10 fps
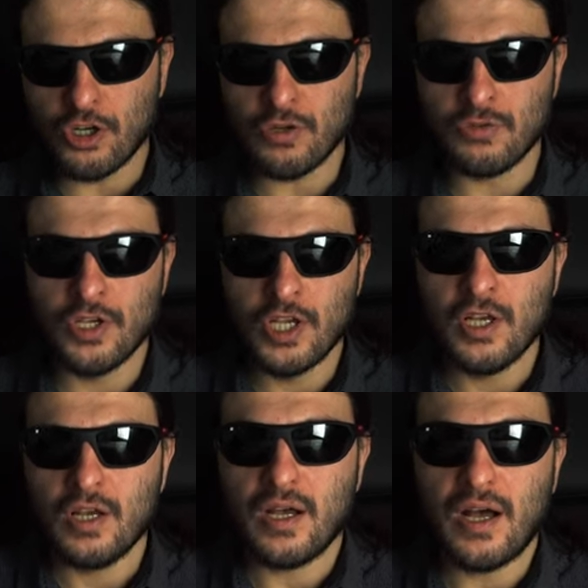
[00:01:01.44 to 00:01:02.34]
ago.
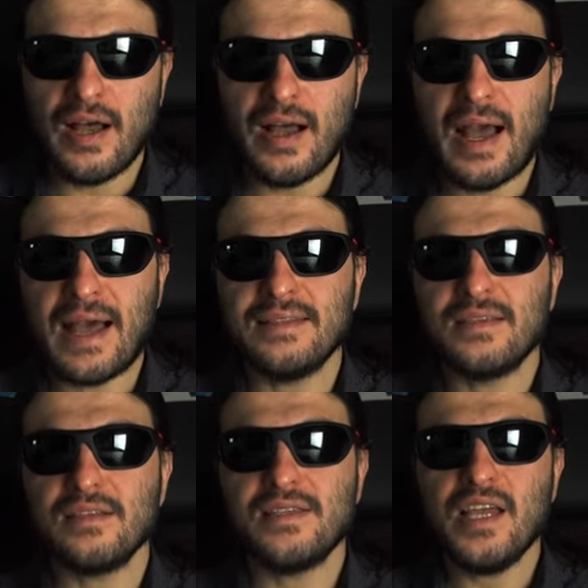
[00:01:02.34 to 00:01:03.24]
And
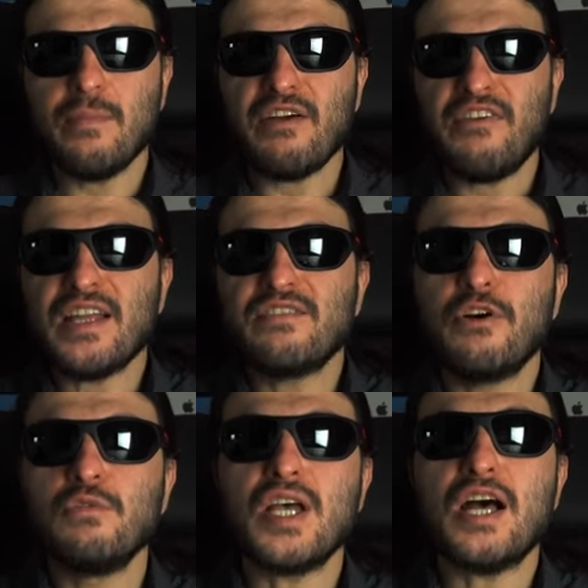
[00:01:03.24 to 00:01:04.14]
ZMF
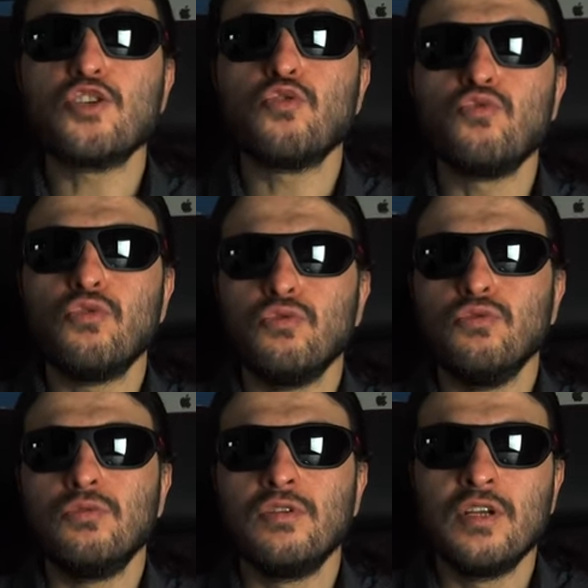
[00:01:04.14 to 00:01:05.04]
headphones as a
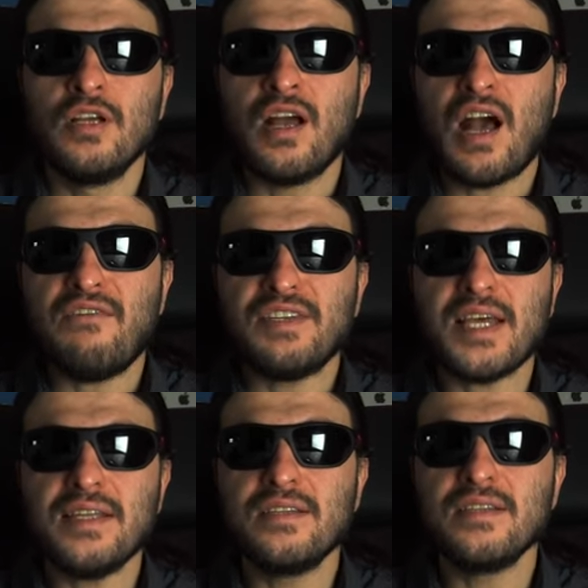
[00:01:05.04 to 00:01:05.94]
rule have a
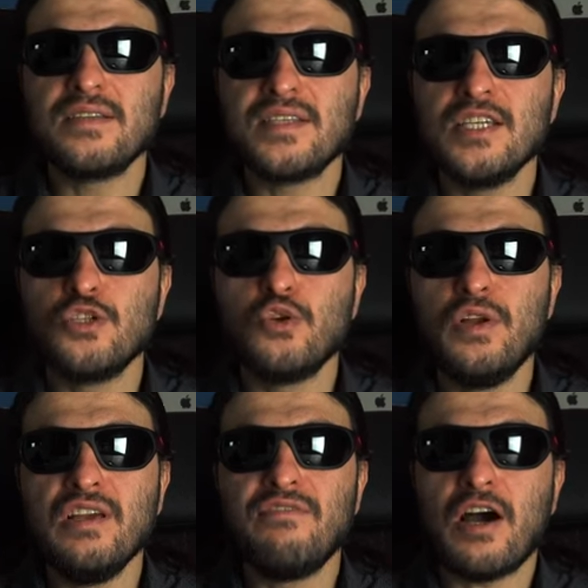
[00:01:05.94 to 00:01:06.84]
tendency to
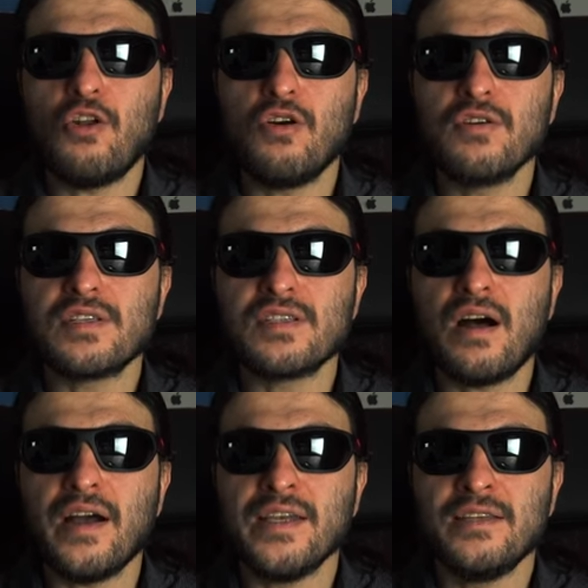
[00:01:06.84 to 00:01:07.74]
live
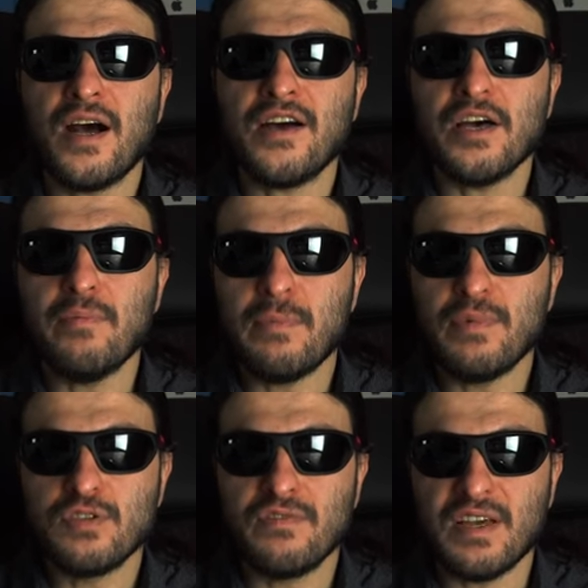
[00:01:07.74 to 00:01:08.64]
alongside other
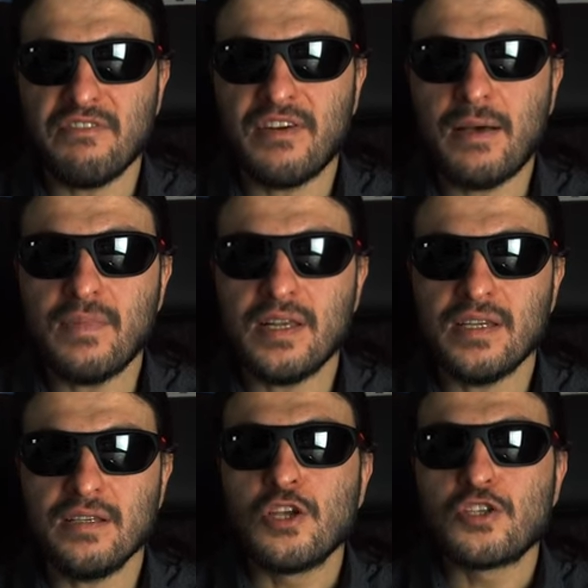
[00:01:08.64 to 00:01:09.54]
members of their
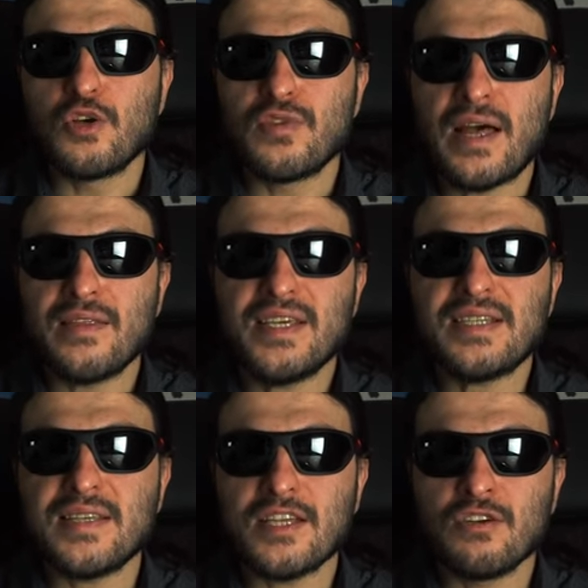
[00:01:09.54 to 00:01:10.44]
family, so that this
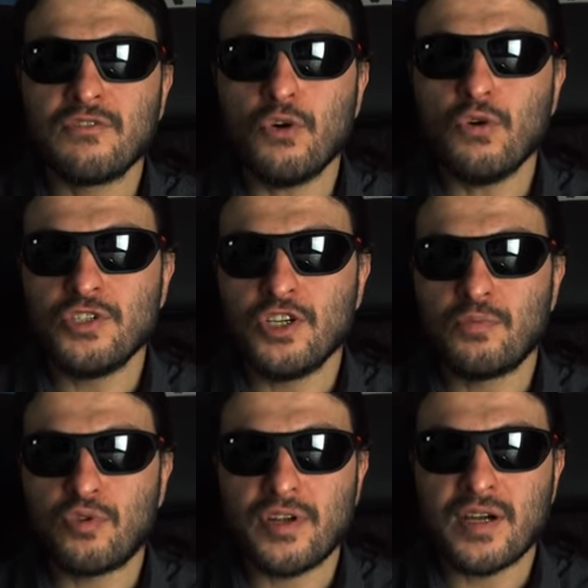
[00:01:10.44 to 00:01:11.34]
set of audio
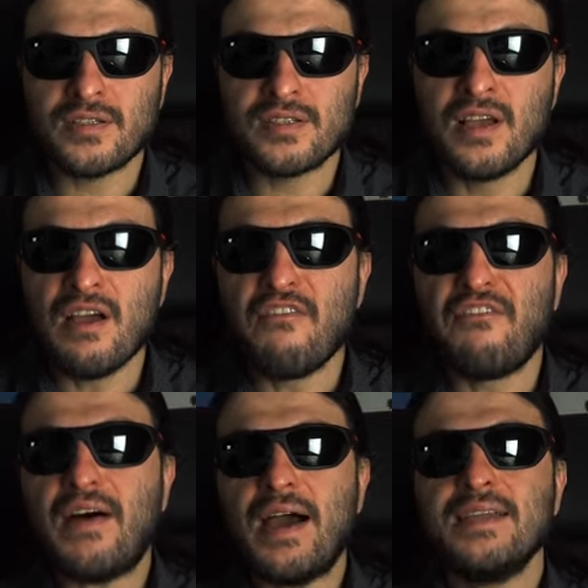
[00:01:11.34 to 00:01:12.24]
products
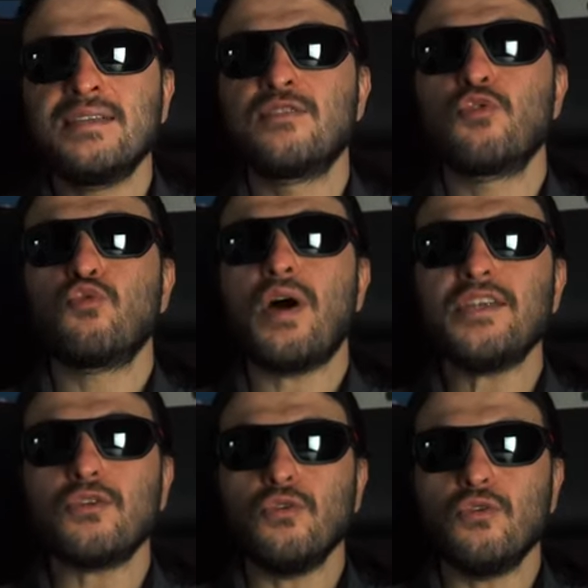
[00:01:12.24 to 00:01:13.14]
finds the
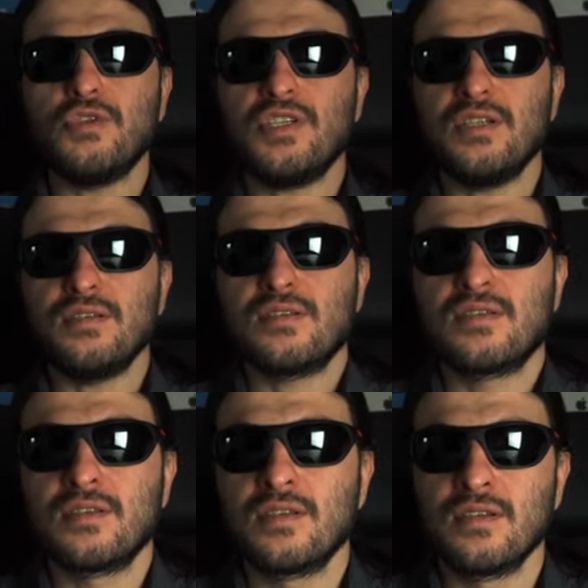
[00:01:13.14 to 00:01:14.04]
right
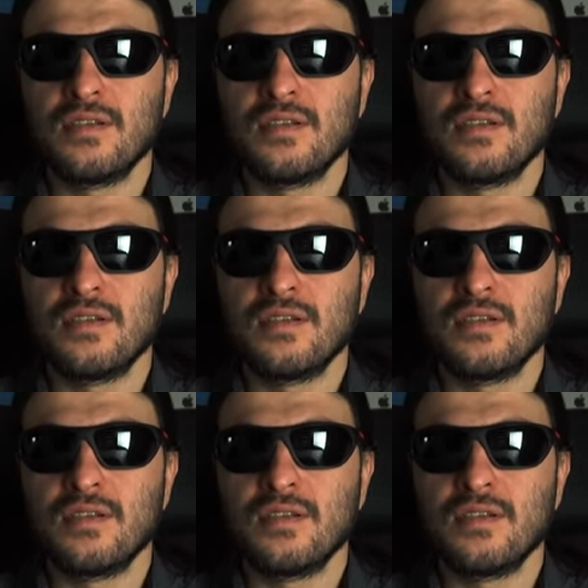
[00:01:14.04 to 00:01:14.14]
audience